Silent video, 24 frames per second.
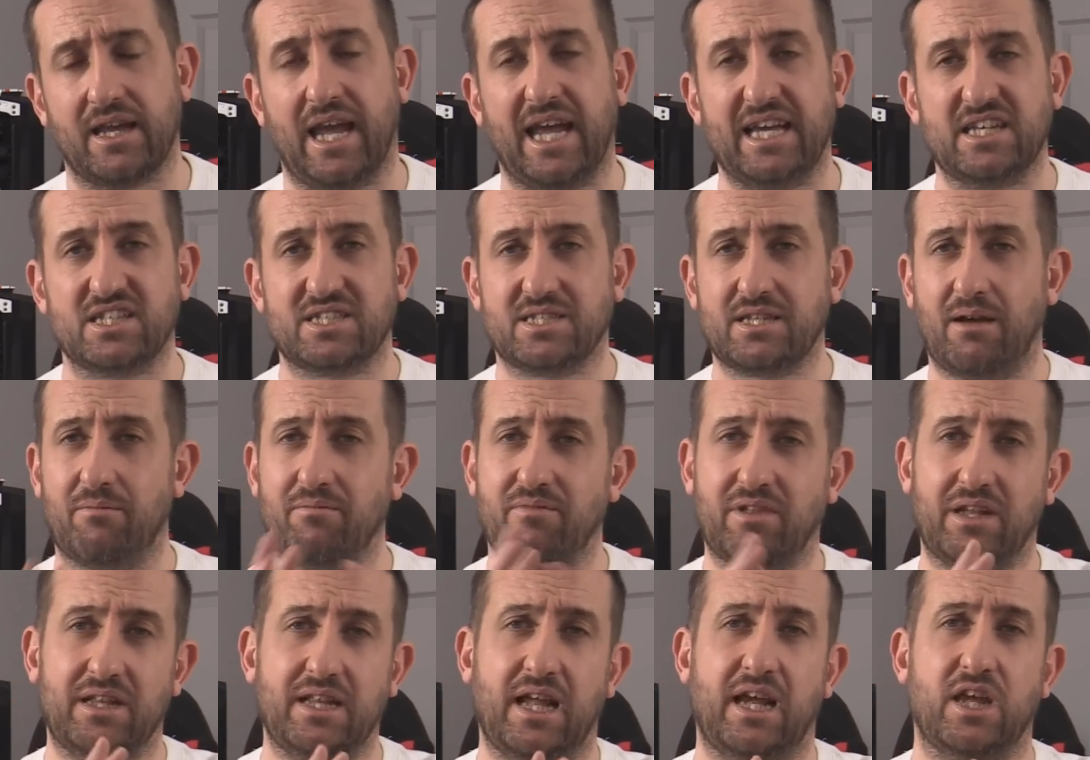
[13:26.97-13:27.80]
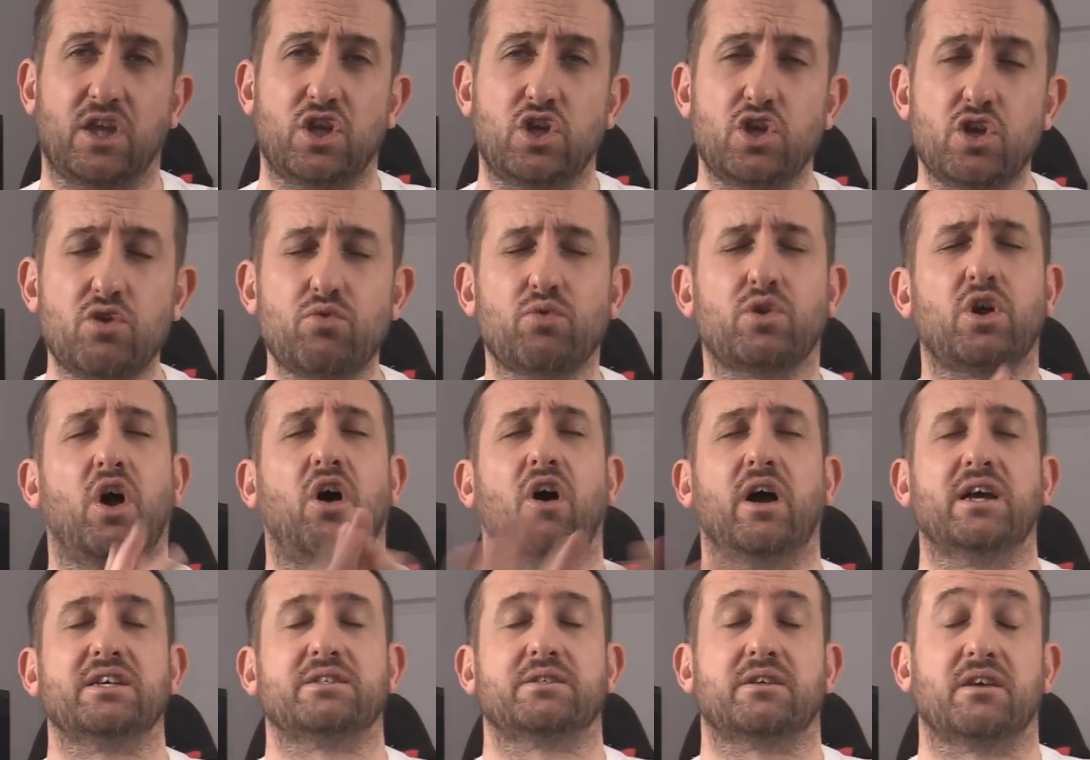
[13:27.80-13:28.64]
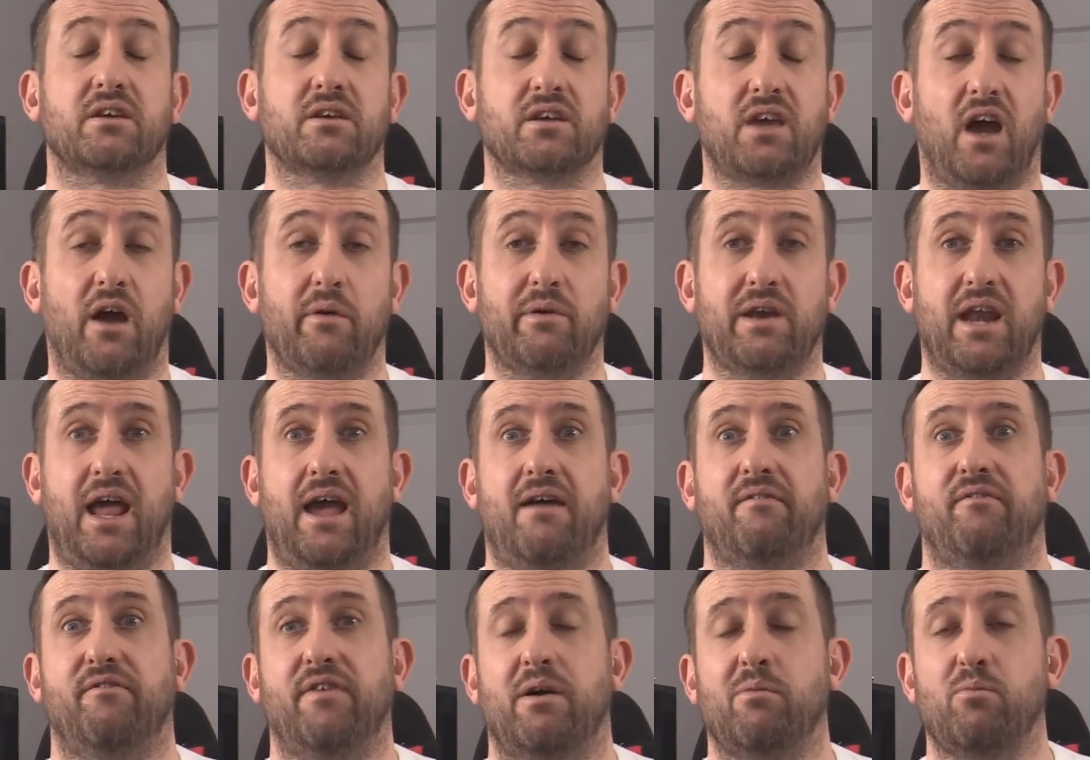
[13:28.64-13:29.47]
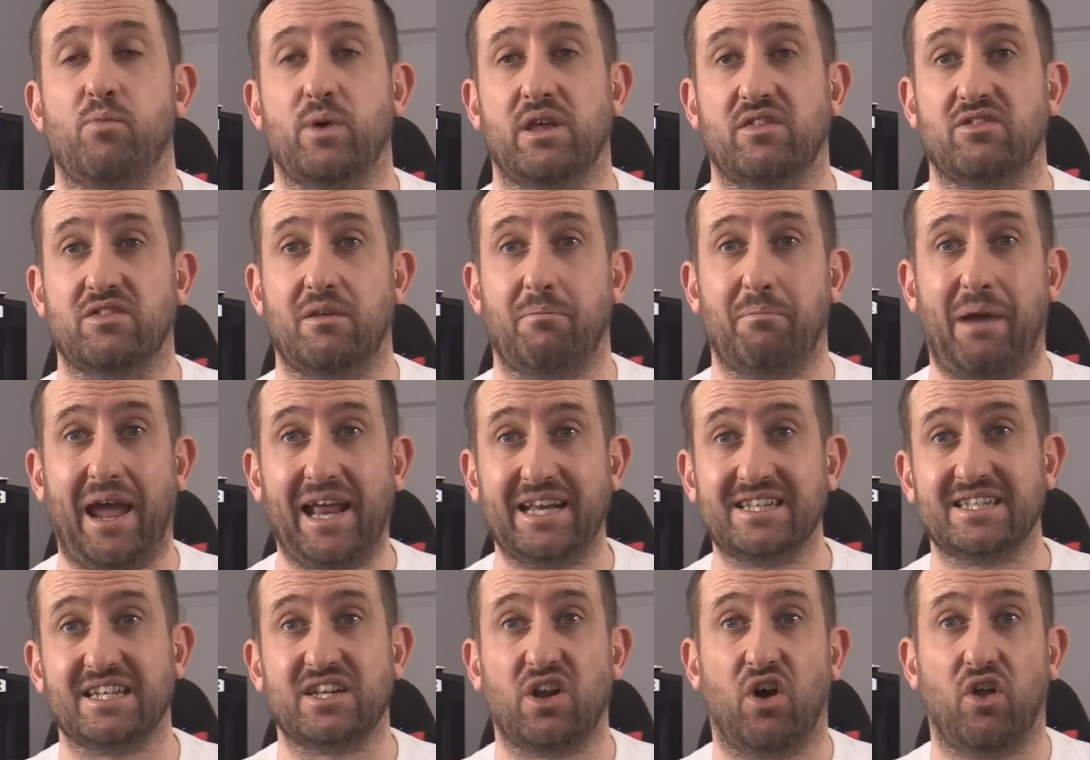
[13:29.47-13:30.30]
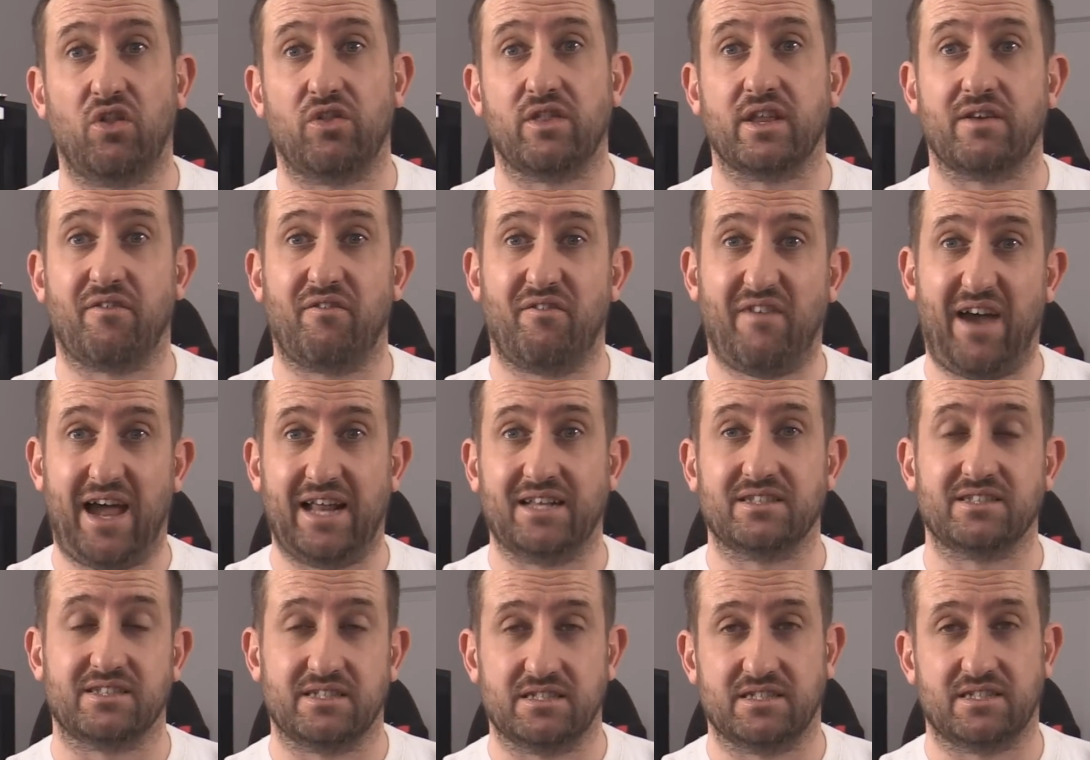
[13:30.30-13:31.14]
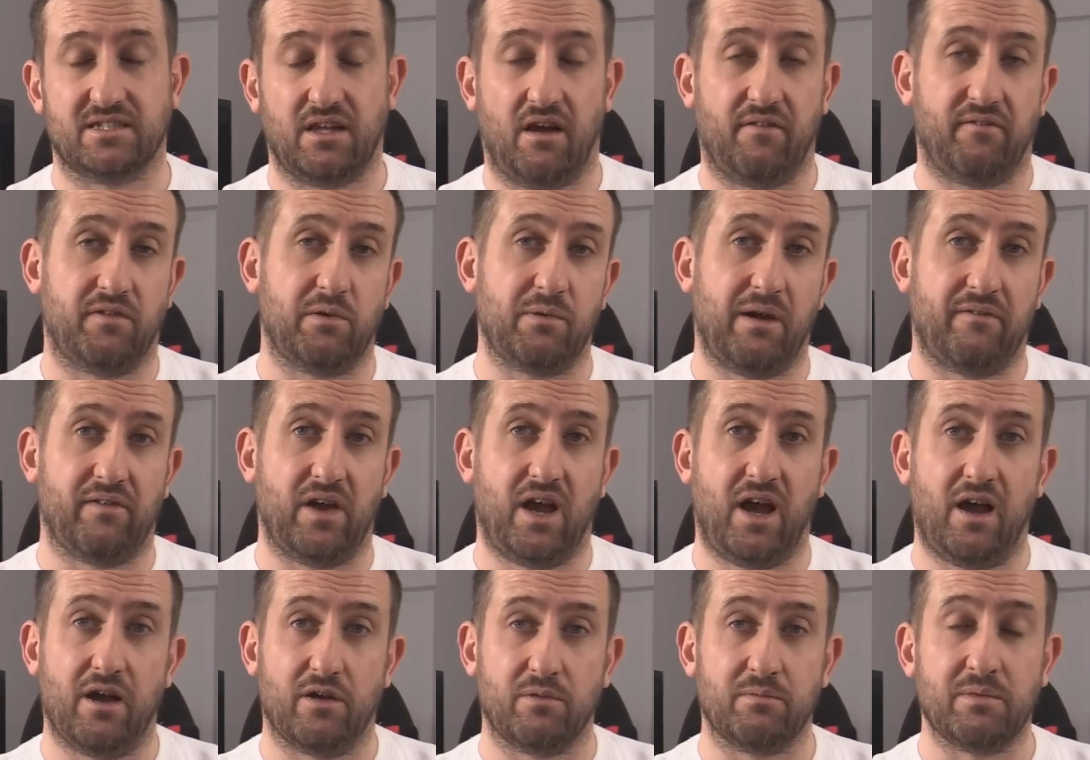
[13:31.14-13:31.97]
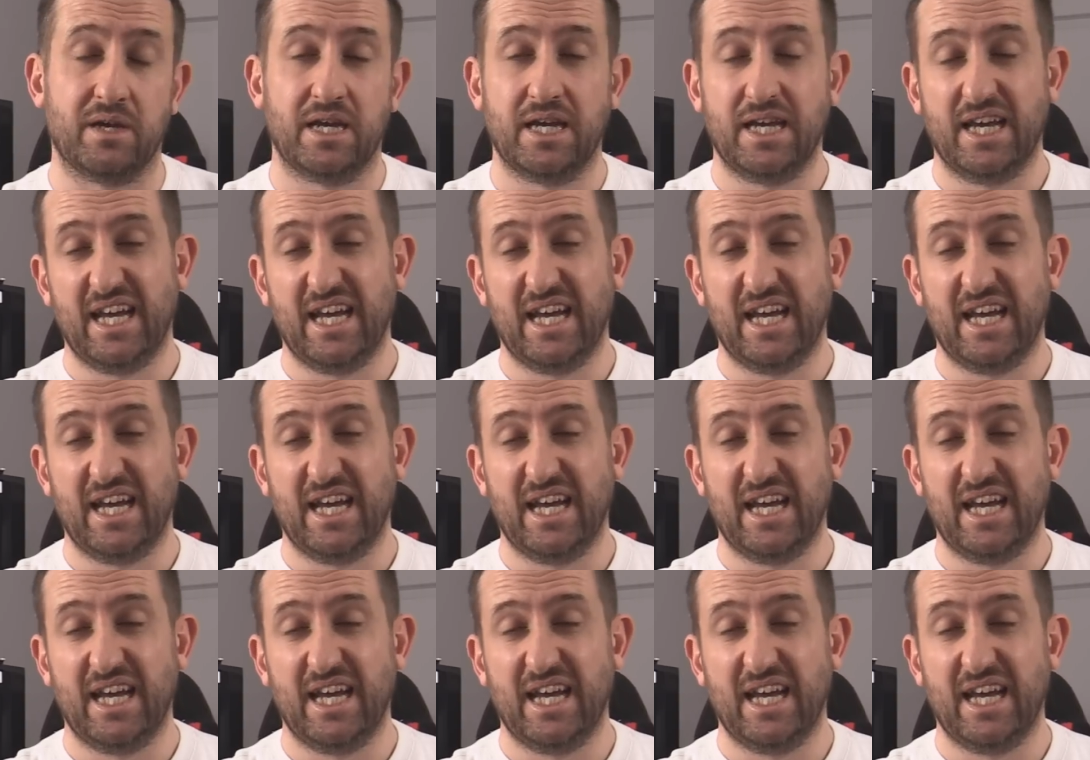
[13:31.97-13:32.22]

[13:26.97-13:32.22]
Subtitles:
It's something that you guys can go and have fun with, depending on the fans and stuff you have at home.